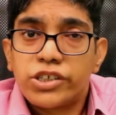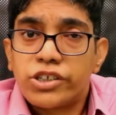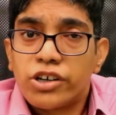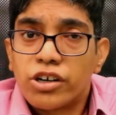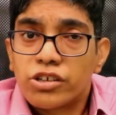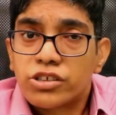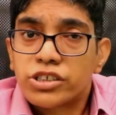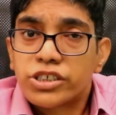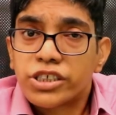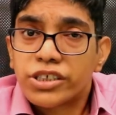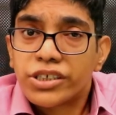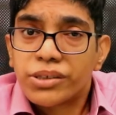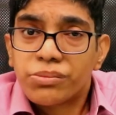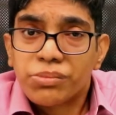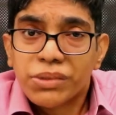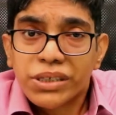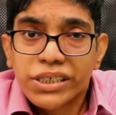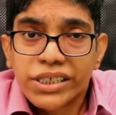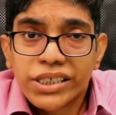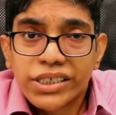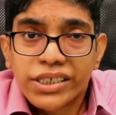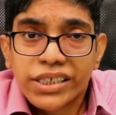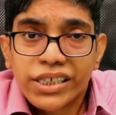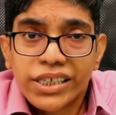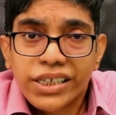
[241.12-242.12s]
doctor
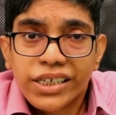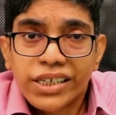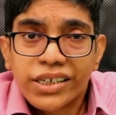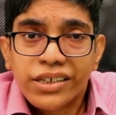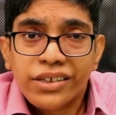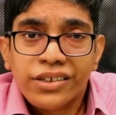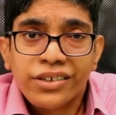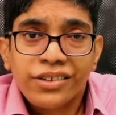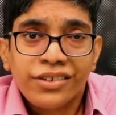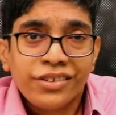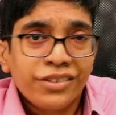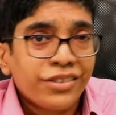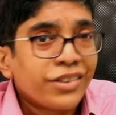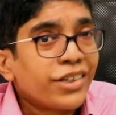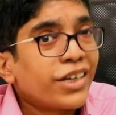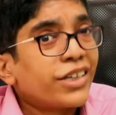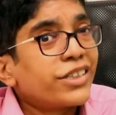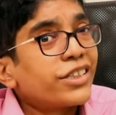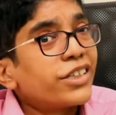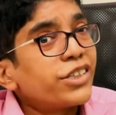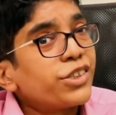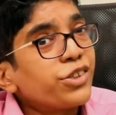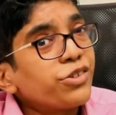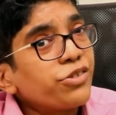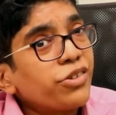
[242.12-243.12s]
immediately, and
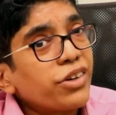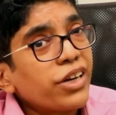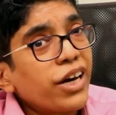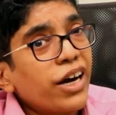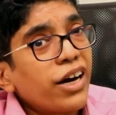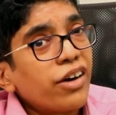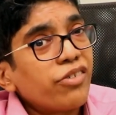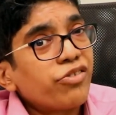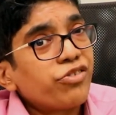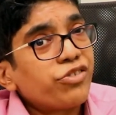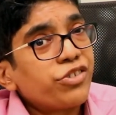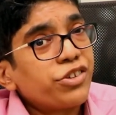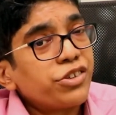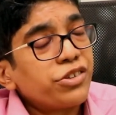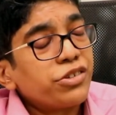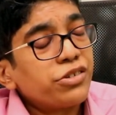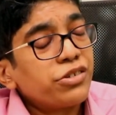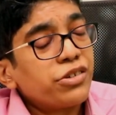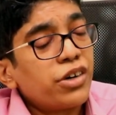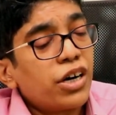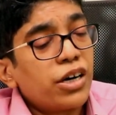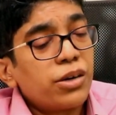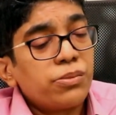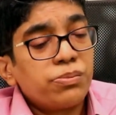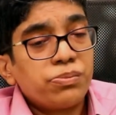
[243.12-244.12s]
then you'll have
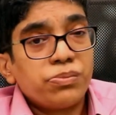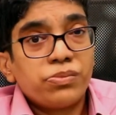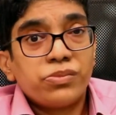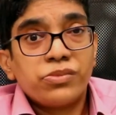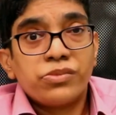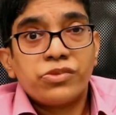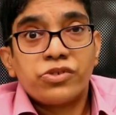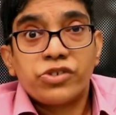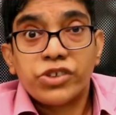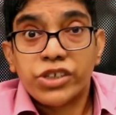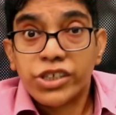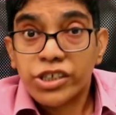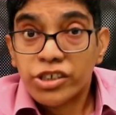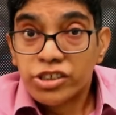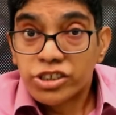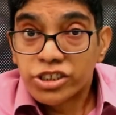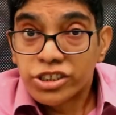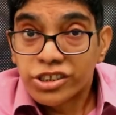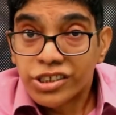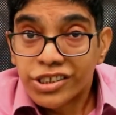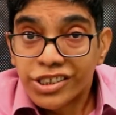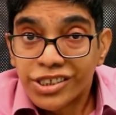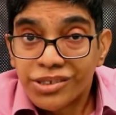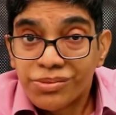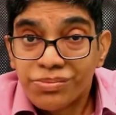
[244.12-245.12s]
to
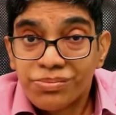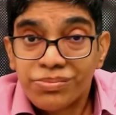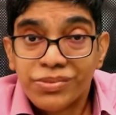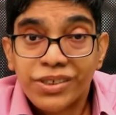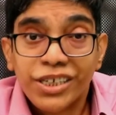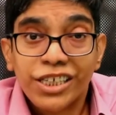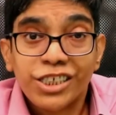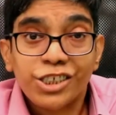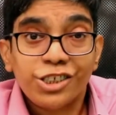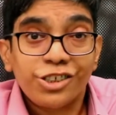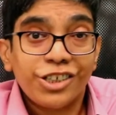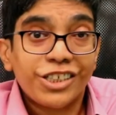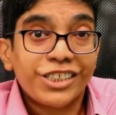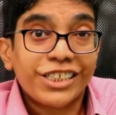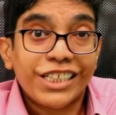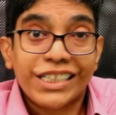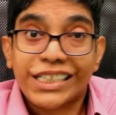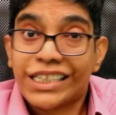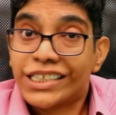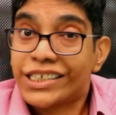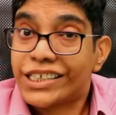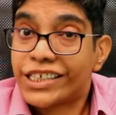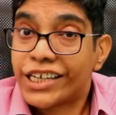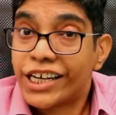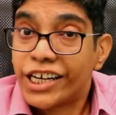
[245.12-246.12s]
reassure them that you are
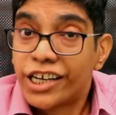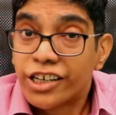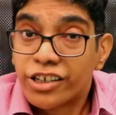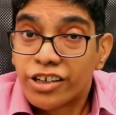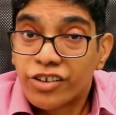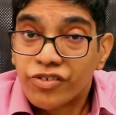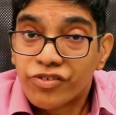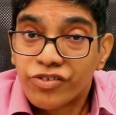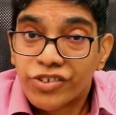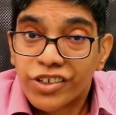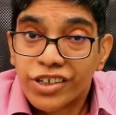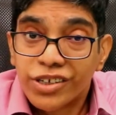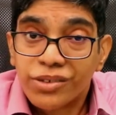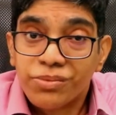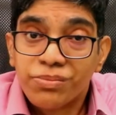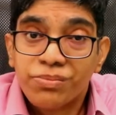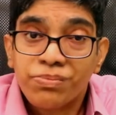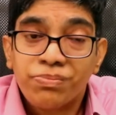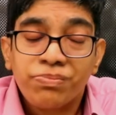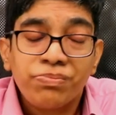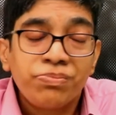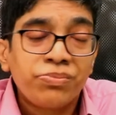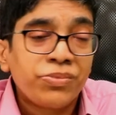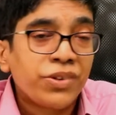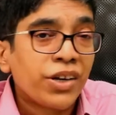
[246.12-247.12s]
taking care of
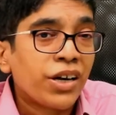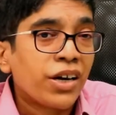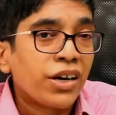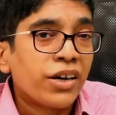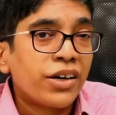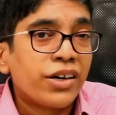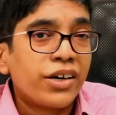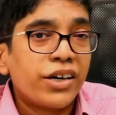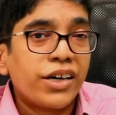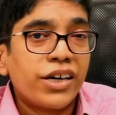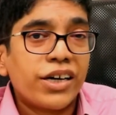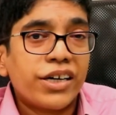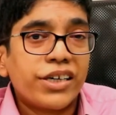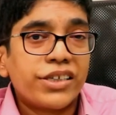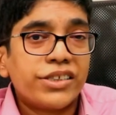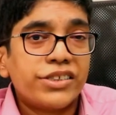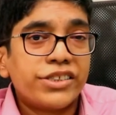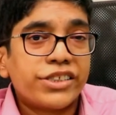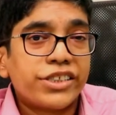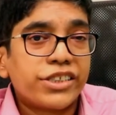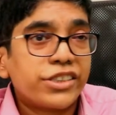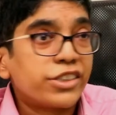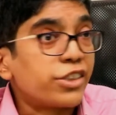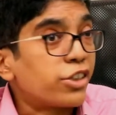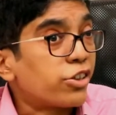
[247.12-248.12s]
them,
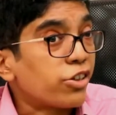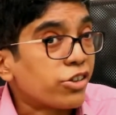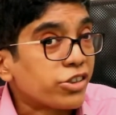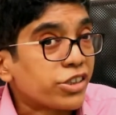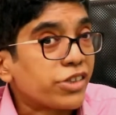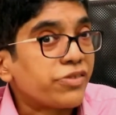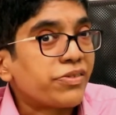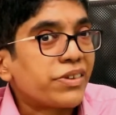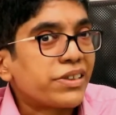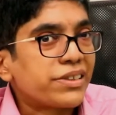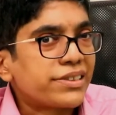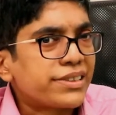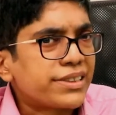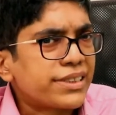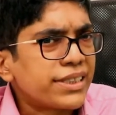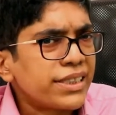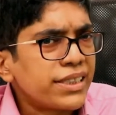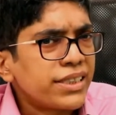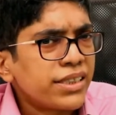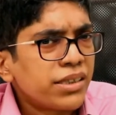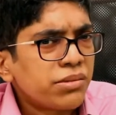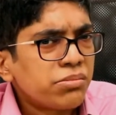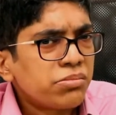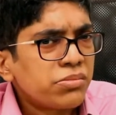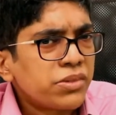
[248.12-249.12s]
and the doctor will see
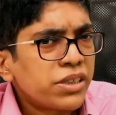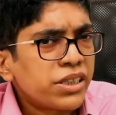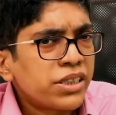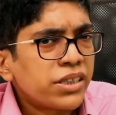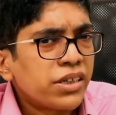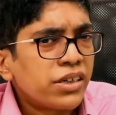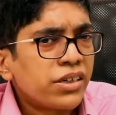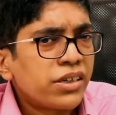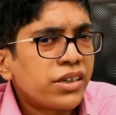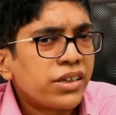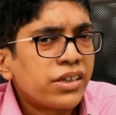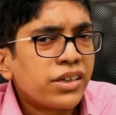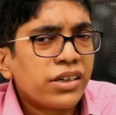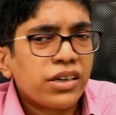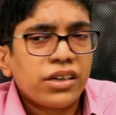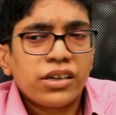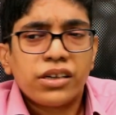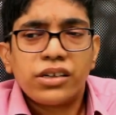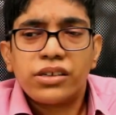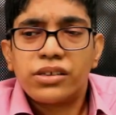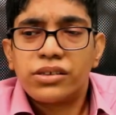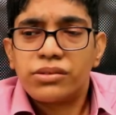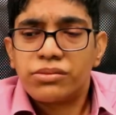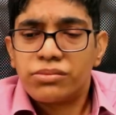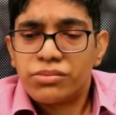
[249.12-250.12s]
them
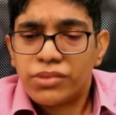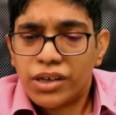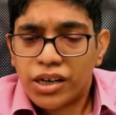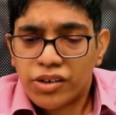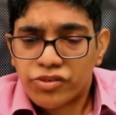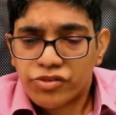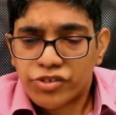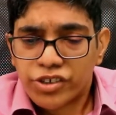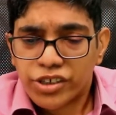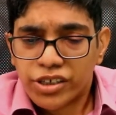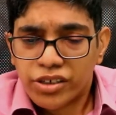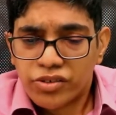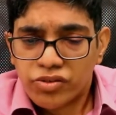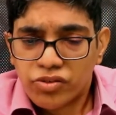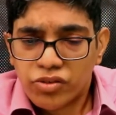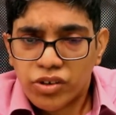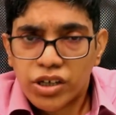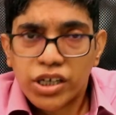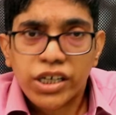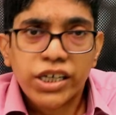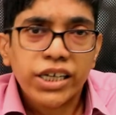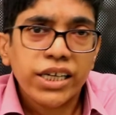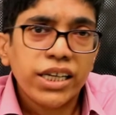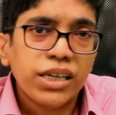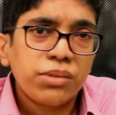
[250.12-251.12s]
after a
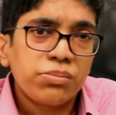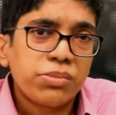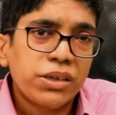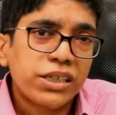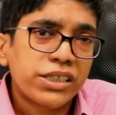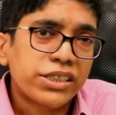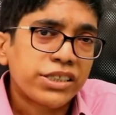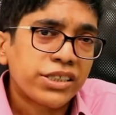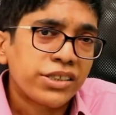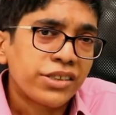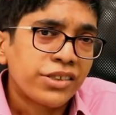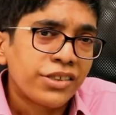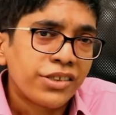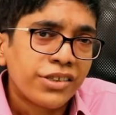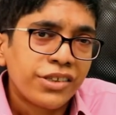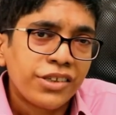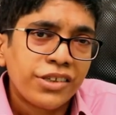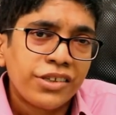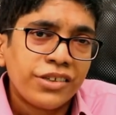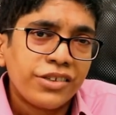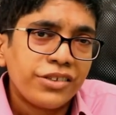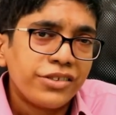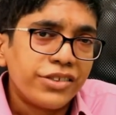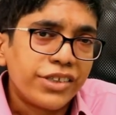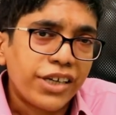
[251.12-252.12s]
while, but
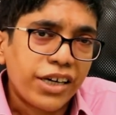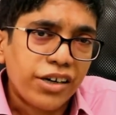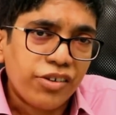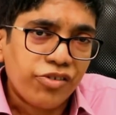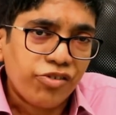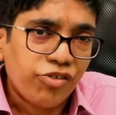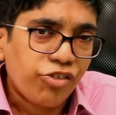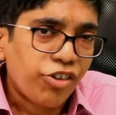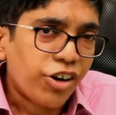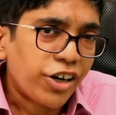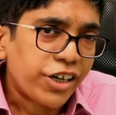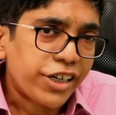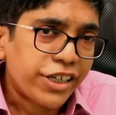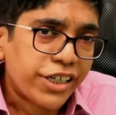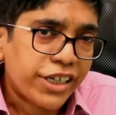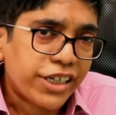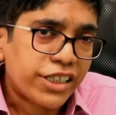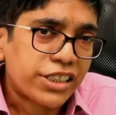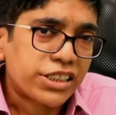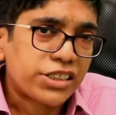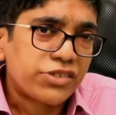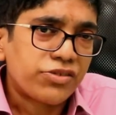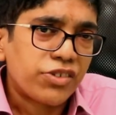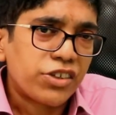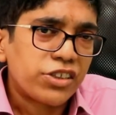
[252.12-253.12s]
they are fine
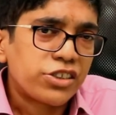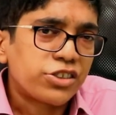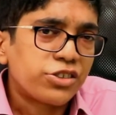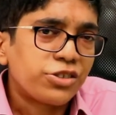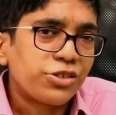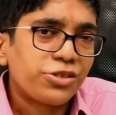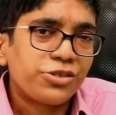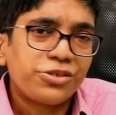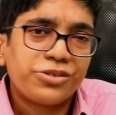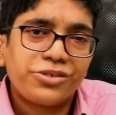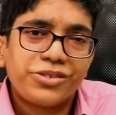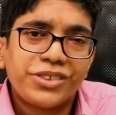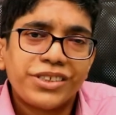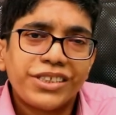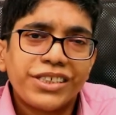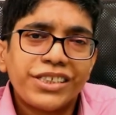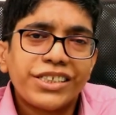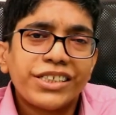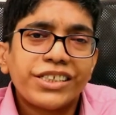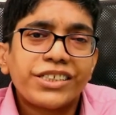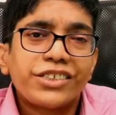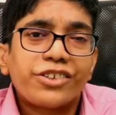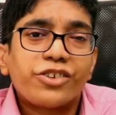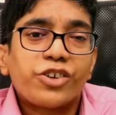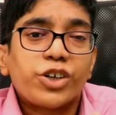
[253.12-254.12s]
as well. So
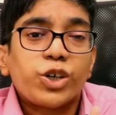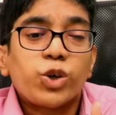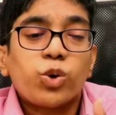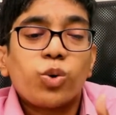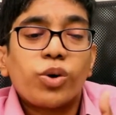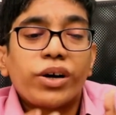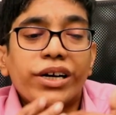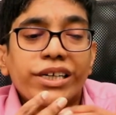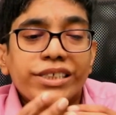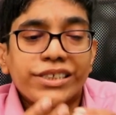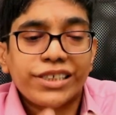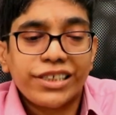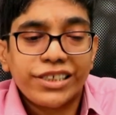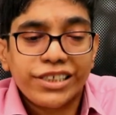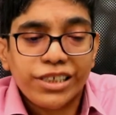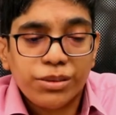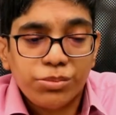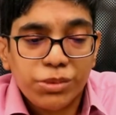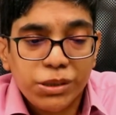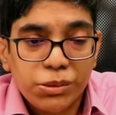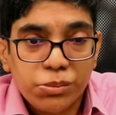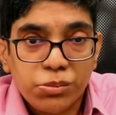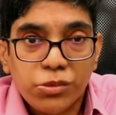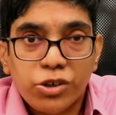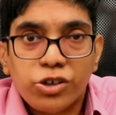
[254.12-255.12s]
it requires a little
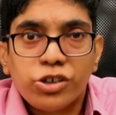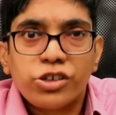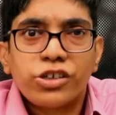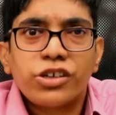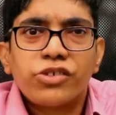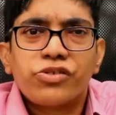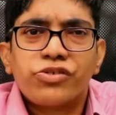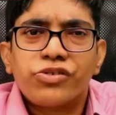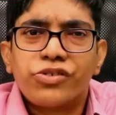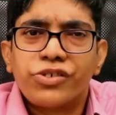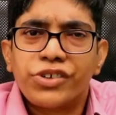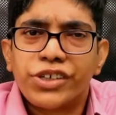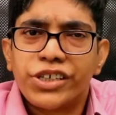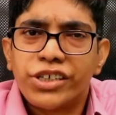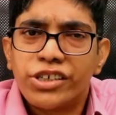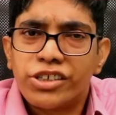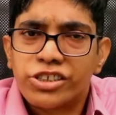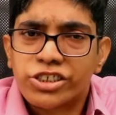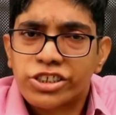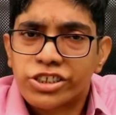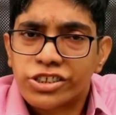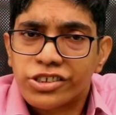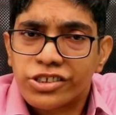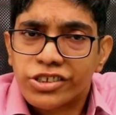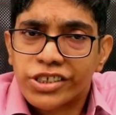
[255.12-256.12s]
bit more of
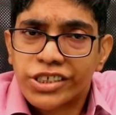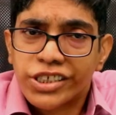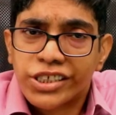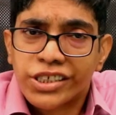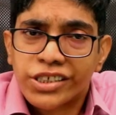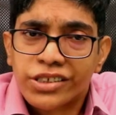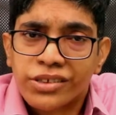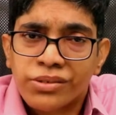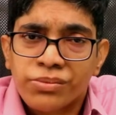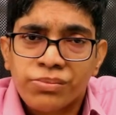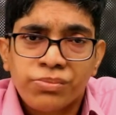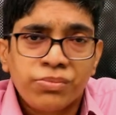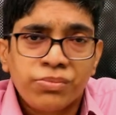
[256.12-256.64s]
reassuring